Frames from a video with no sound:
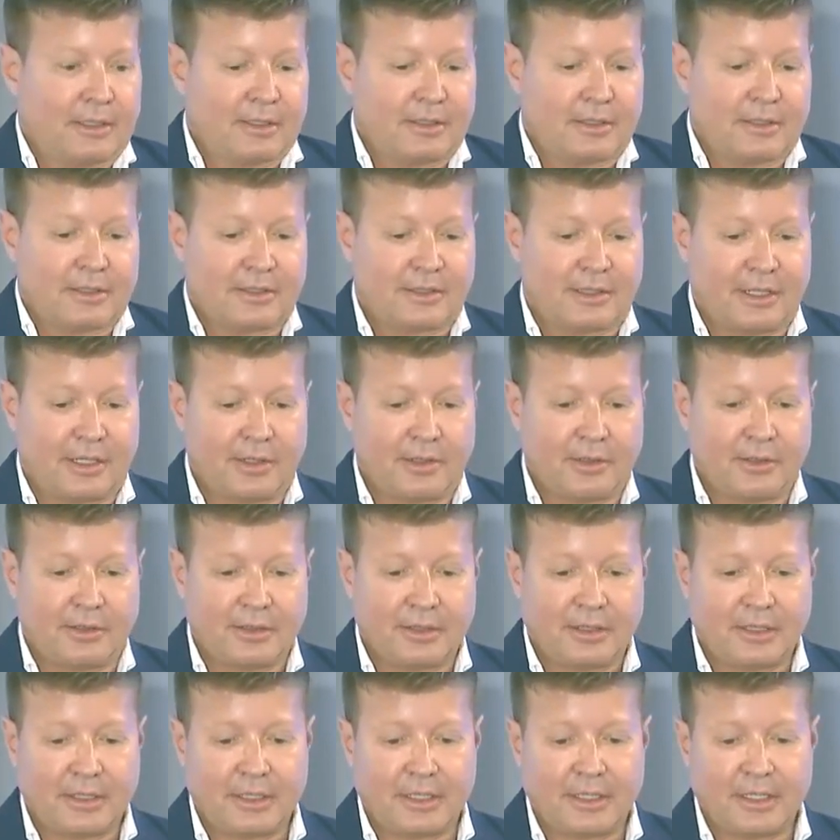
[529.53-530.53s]
So
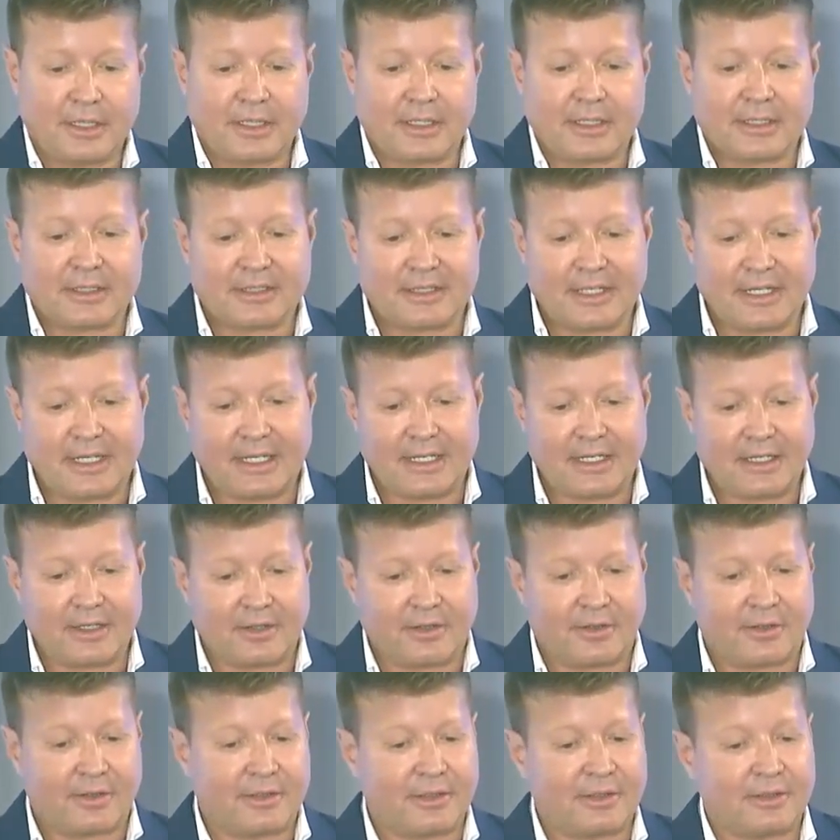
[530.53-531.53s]
you can see
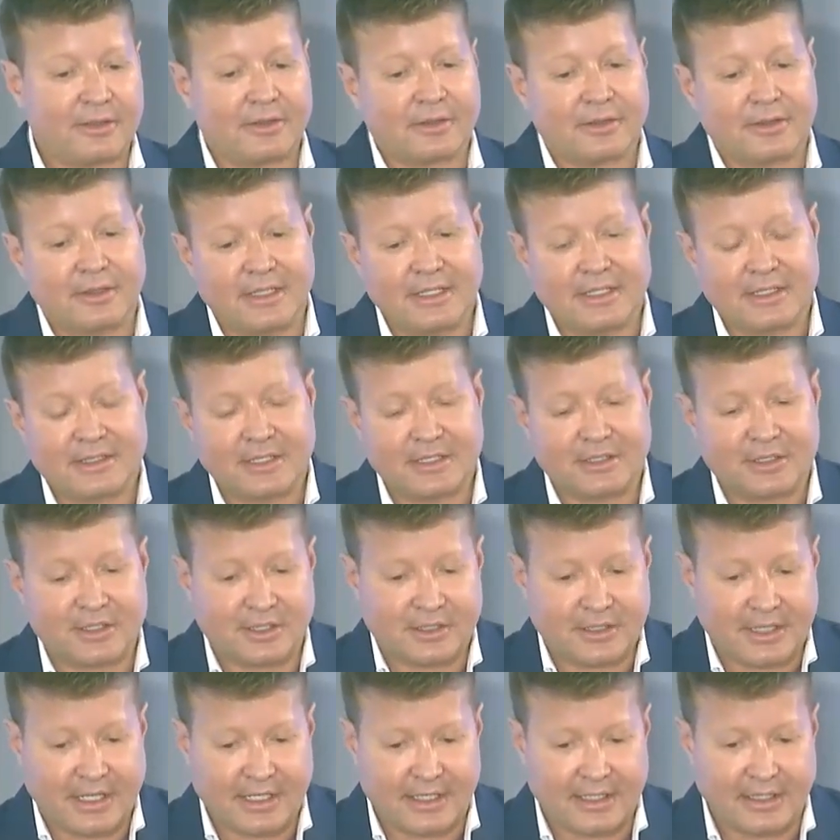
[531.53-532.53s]
on this
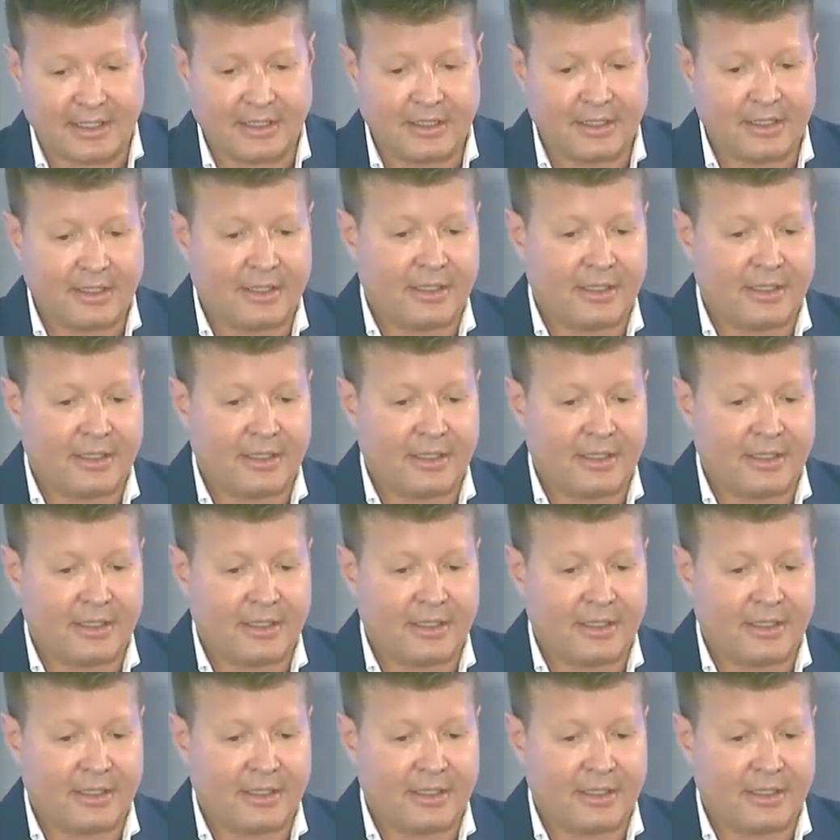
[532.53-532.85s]
just kind of